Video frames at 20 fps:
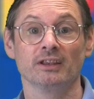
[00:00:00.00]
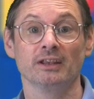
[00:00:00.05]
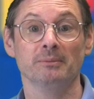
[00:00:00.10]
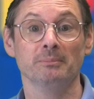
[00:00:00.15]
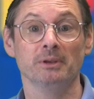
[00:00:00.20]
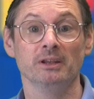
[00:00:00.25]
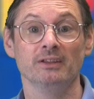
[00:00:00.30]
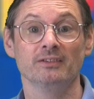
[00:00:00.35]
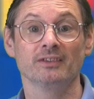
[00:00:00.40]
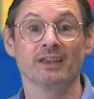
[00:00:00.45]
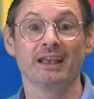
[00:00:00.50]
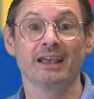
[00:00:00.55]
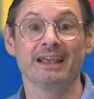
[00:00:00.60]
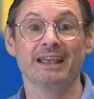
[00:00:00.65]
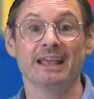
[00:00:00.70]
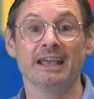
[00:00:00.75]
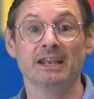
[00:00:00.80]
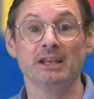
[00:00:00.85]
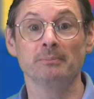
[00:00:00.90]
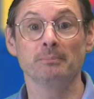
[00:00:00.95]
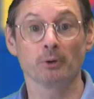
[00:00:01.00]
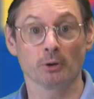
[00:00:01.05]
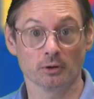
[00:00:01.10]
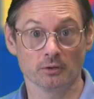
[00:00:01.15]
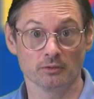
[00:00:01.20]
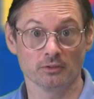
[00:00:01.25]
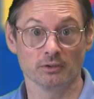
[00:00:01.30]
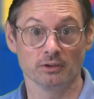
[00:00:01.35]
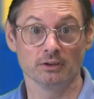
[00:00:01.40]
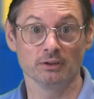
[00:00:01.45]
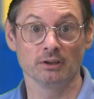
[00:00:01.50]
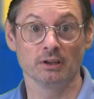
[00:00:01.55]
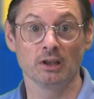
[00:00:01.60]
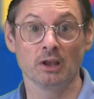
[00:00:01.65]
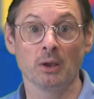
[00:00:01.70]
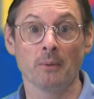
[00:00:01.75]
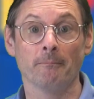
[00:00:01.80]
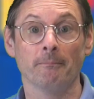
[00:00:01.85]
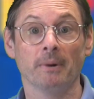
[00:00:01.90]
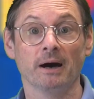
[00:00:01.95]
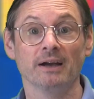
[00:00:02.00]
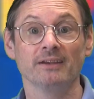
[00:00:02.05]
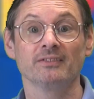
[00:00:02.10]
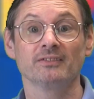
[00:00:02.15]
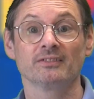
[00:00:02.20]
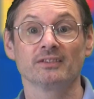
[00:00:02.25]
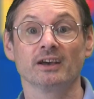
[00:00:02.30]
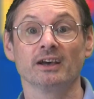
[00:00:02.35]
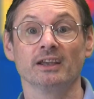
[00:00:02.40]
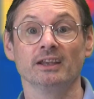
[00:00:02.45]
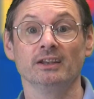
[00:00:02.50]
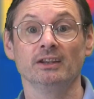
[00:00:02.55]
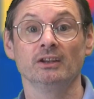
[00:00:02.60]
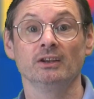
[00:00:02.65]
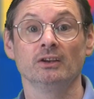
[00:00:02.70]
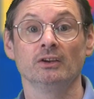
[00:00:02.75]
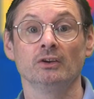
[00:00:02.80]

It means any person by site